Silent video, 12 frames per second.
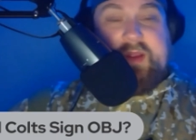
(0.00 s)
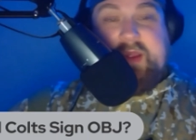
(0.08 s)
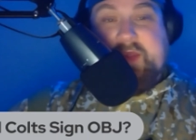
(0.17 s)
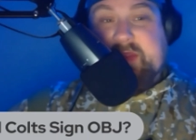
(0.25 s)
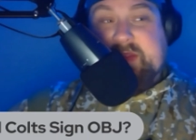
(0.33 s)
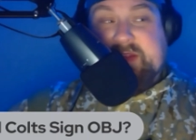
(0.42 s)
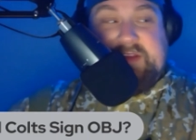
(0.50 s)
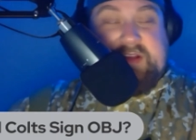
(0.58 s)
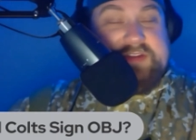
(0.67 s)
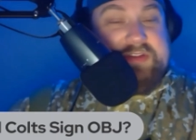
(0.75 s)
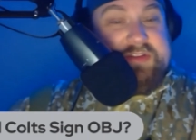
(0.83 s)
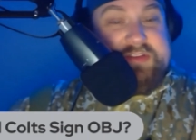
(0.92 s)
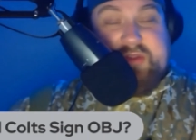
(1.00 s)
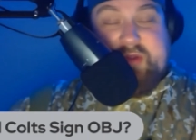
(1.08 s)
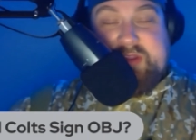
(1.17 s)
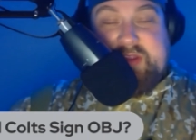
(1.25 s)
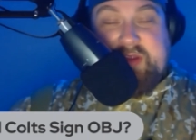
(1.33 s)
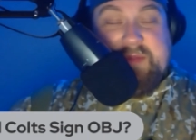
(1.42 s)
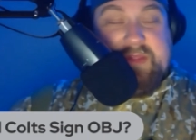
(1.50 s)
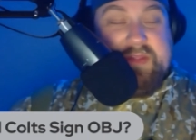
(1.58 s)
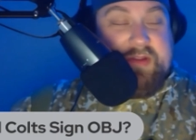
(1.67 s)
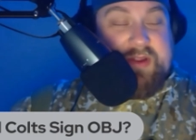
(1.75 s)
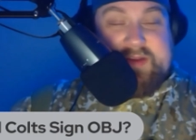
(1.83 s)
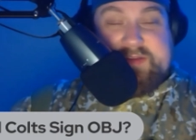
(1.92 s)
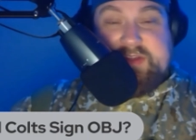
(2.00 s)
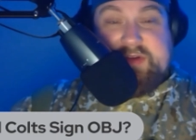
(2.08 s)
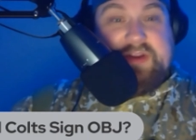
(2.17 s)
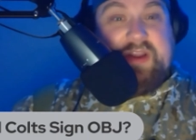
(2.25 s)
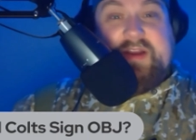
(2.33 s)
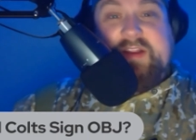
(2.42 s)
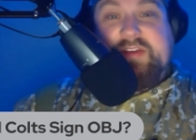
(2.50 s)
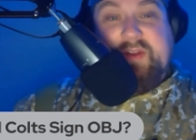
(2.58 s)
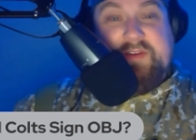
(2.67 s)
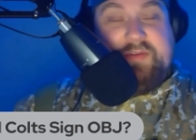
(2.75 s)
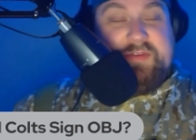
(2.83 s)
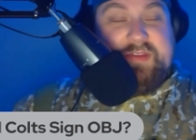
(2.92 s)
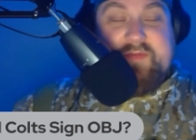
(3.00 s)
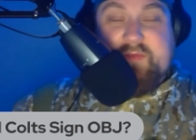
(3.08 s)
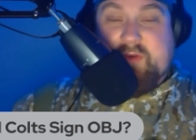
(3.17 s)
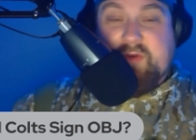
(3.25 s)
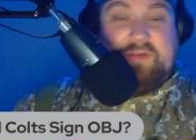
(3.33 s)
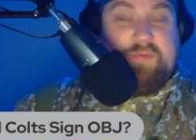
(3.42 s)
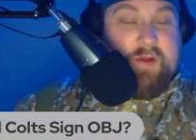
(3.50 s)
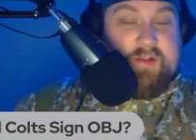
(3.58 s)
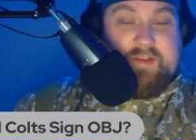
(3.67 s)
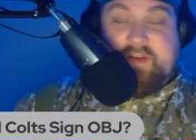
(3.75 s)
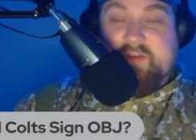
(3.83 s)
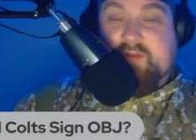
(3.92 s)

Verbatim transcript: And then let's also let's throw out there. I mean, they're gonna they're gonna draft receiver Chris Watson,